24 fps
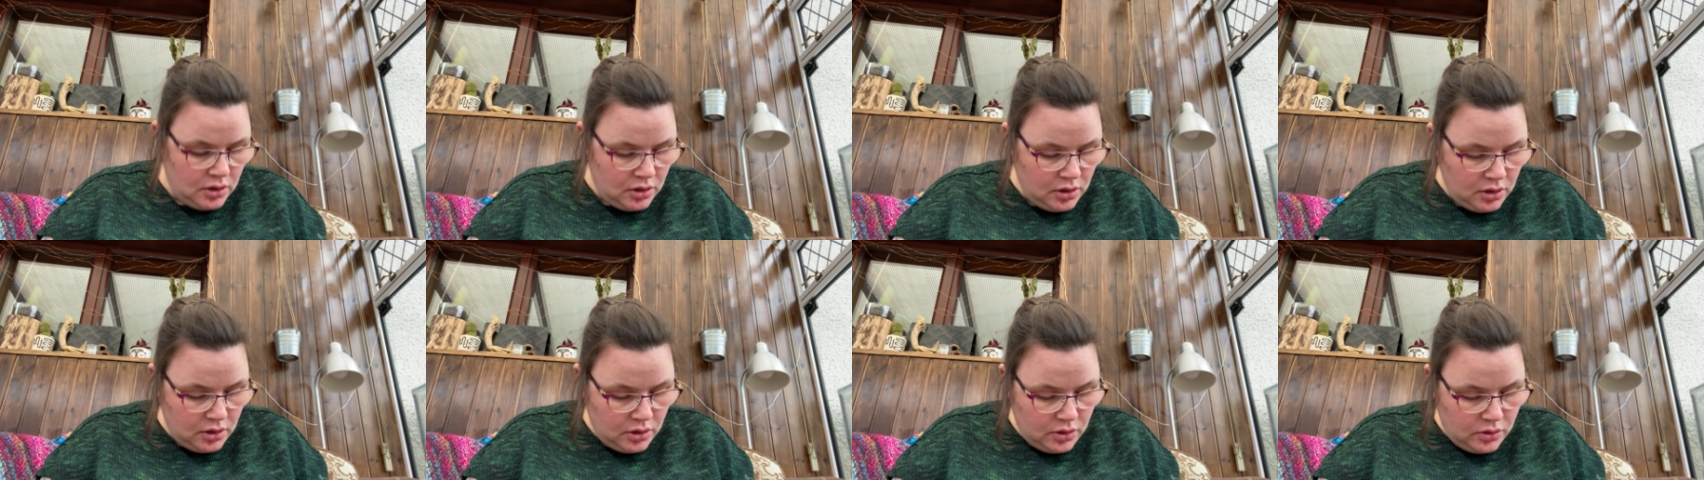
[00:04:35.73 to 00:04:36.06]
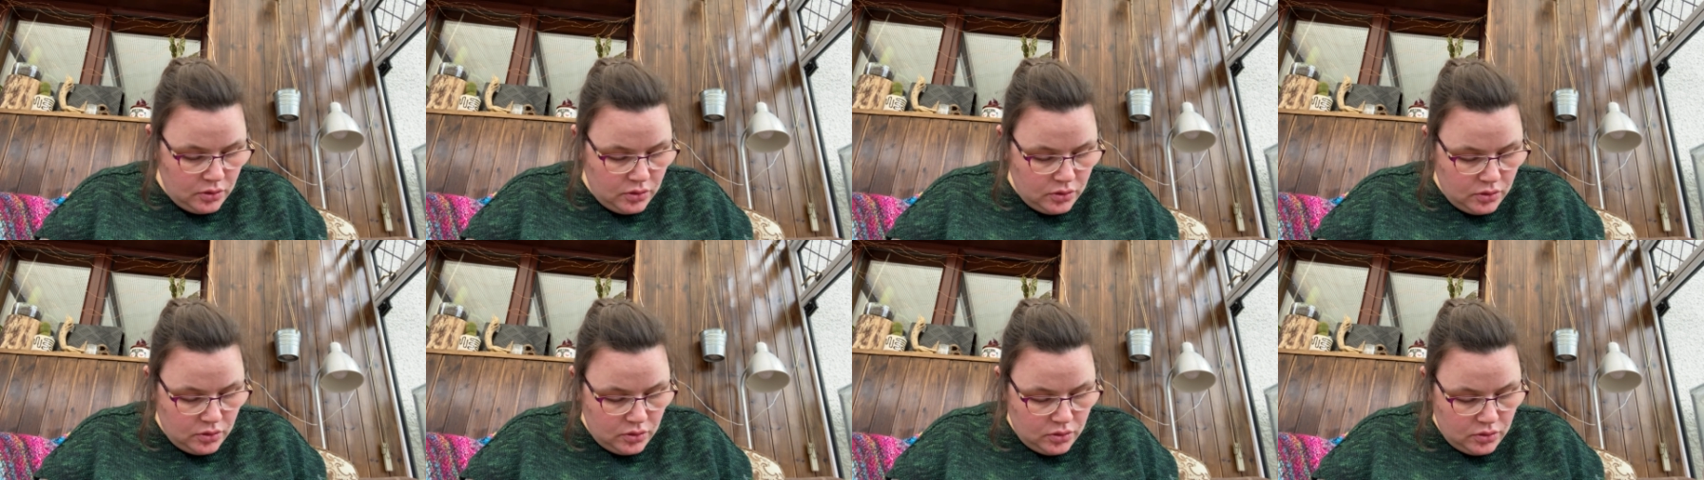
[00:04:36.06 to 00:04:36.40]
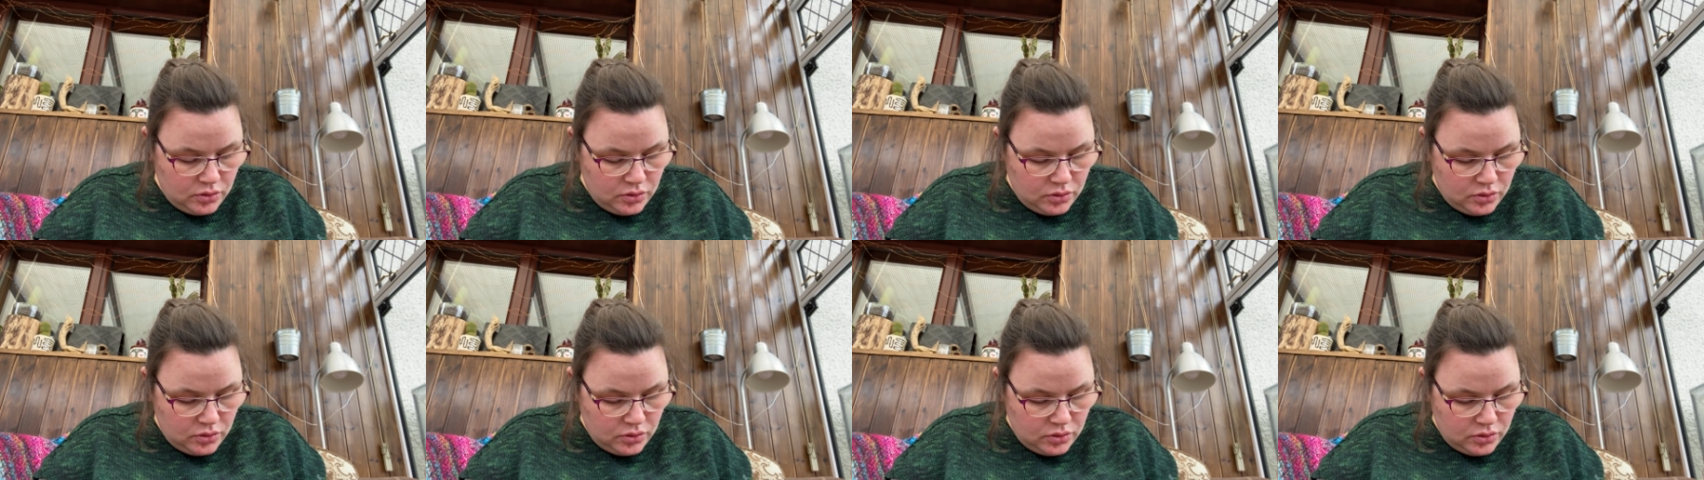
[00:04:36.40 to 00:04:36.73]

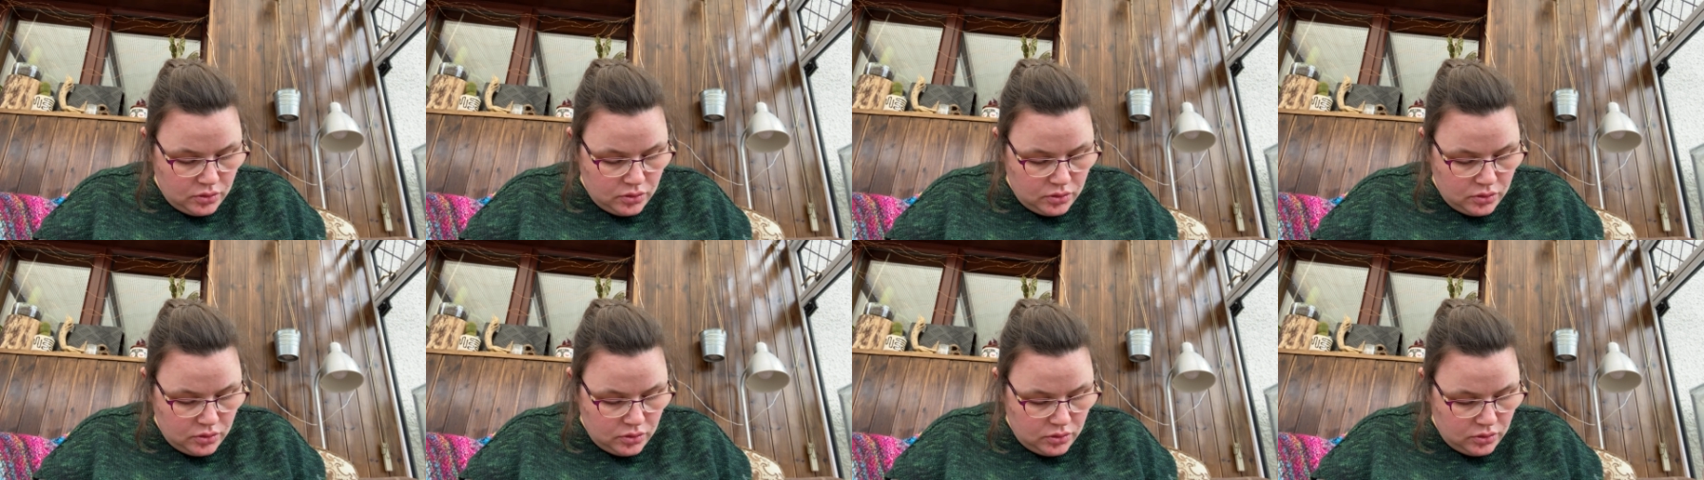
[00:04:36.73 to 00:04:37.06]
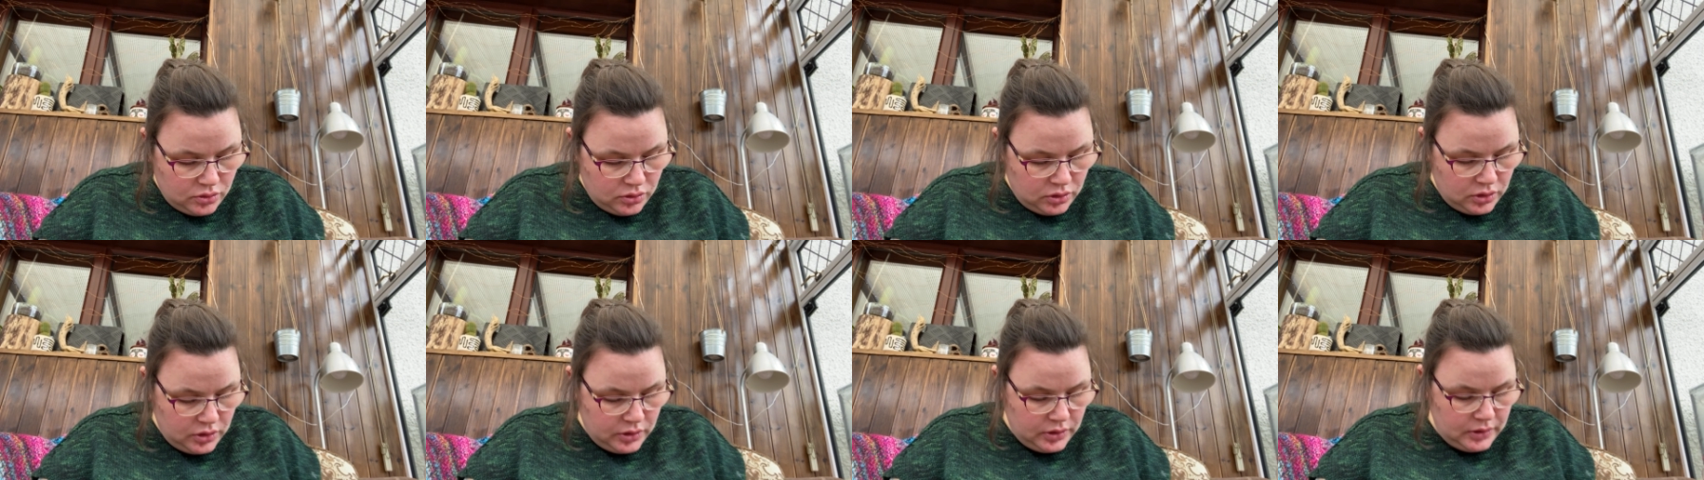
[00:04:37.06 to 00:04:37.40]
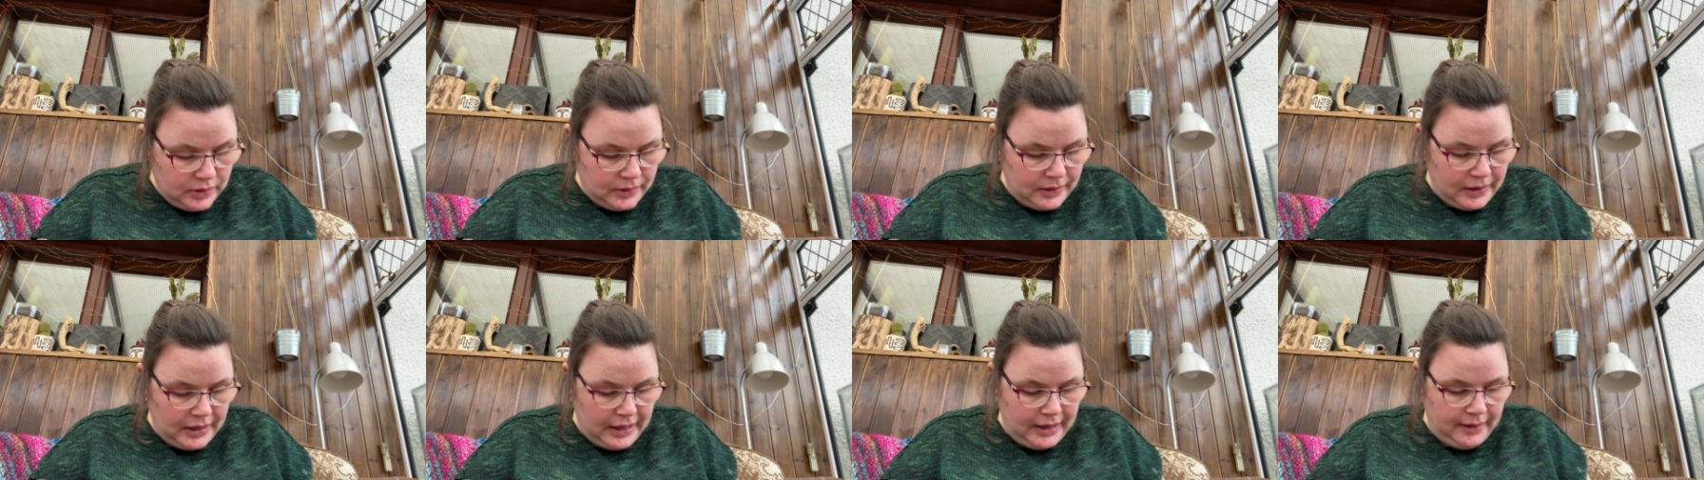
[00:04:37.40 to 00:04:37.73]
Although
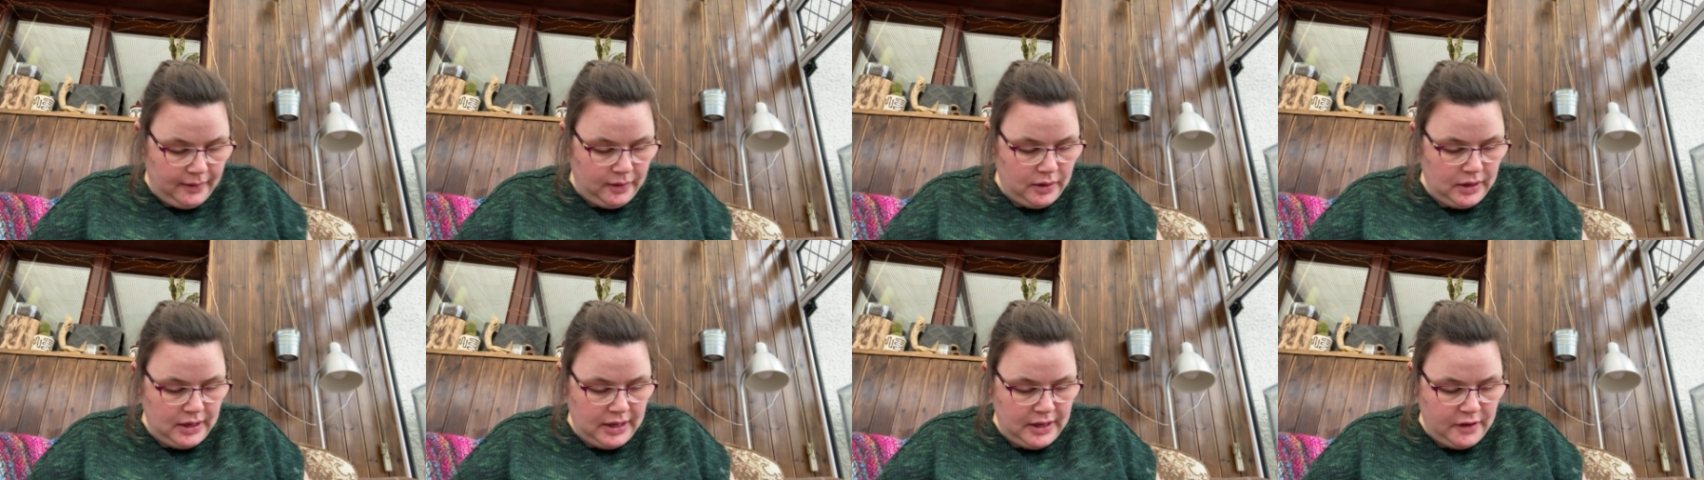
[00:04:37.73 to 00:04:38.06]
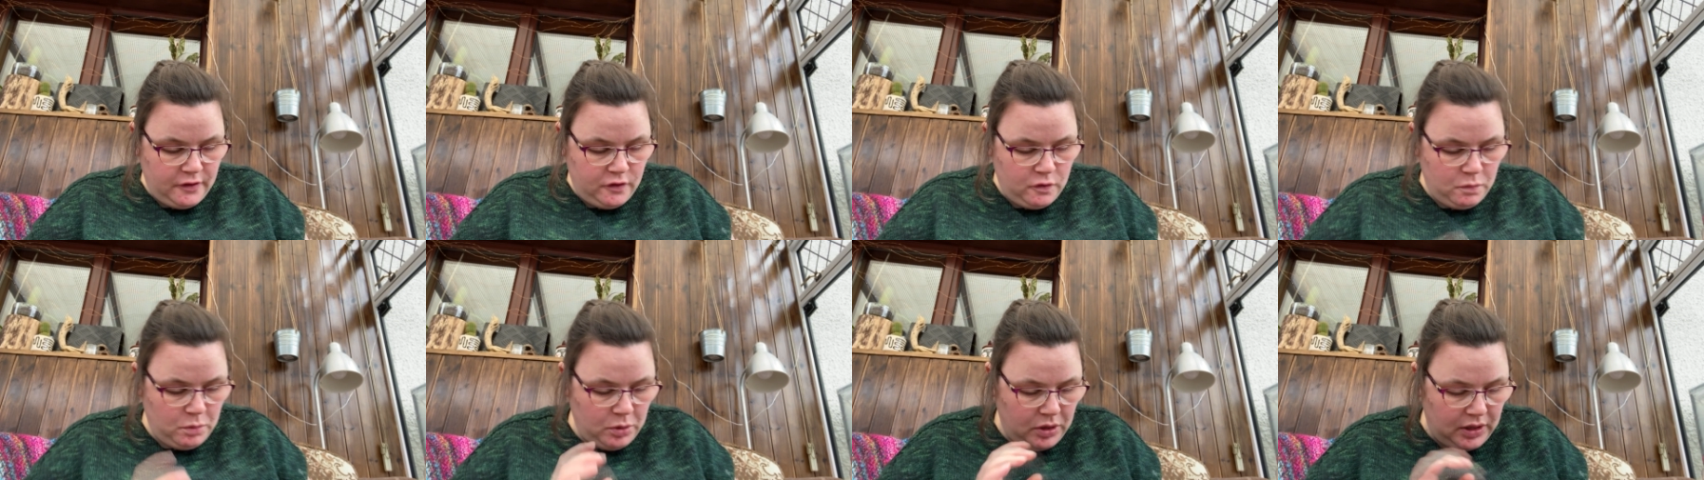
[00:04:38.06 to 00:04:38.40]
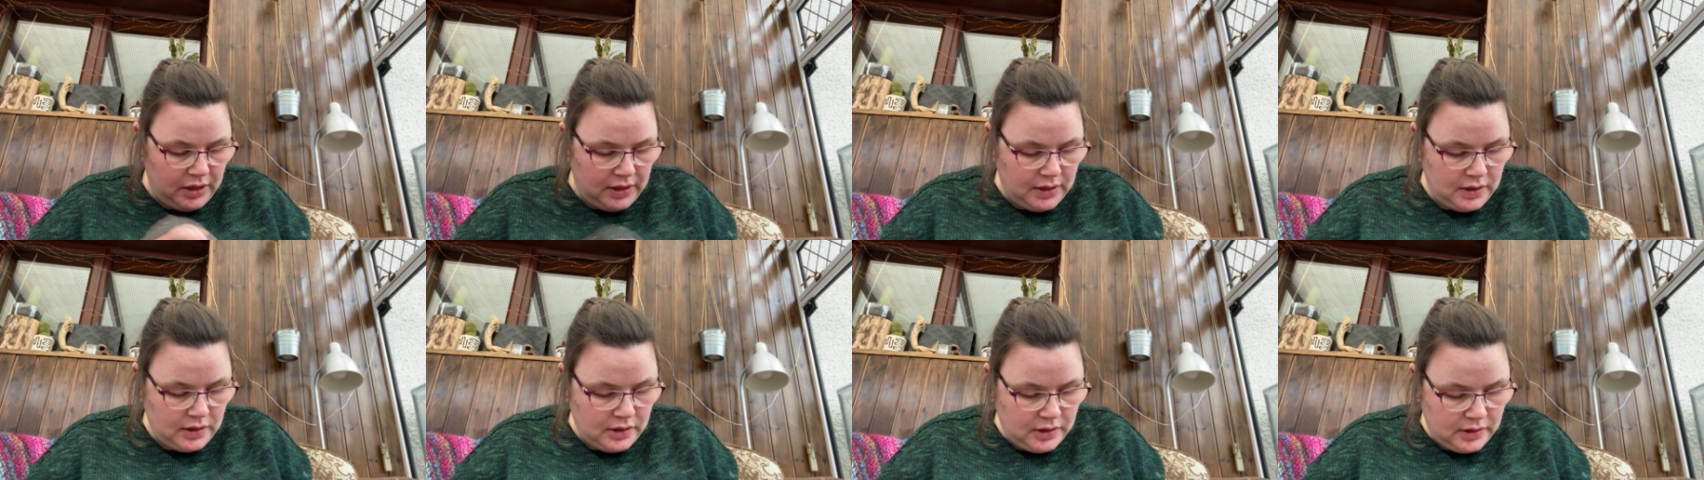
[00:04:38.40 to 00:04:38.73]
I'm gonna have to put
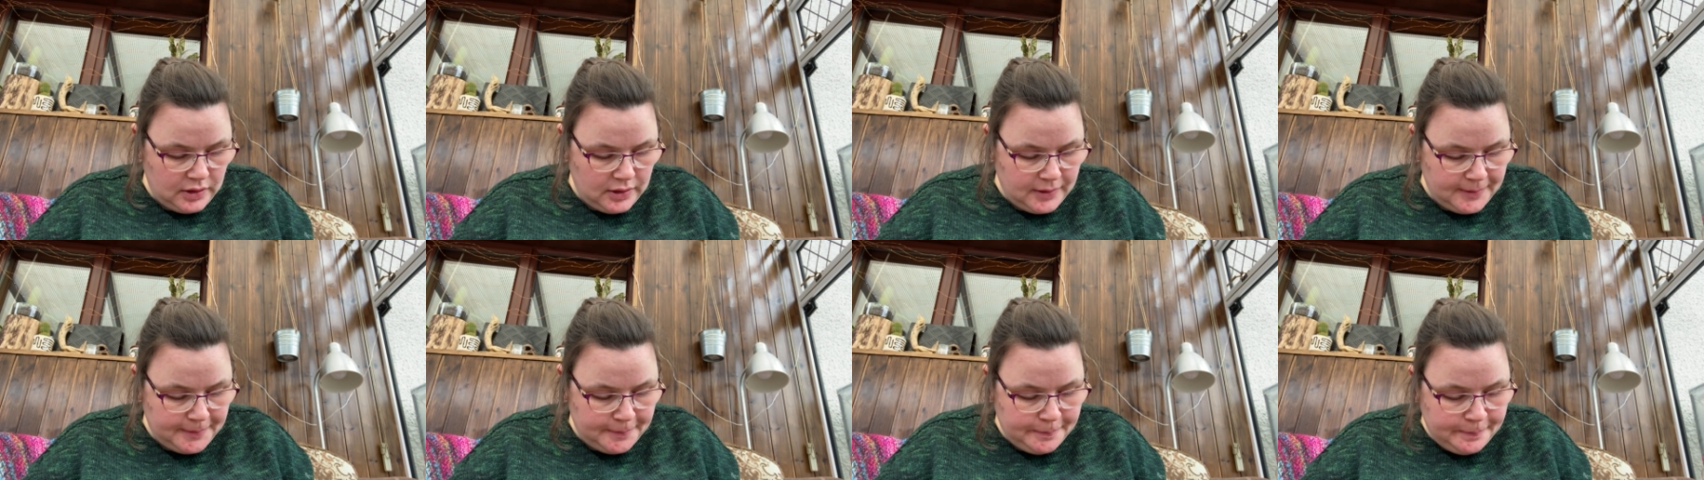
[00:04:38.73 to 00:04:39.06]
in a,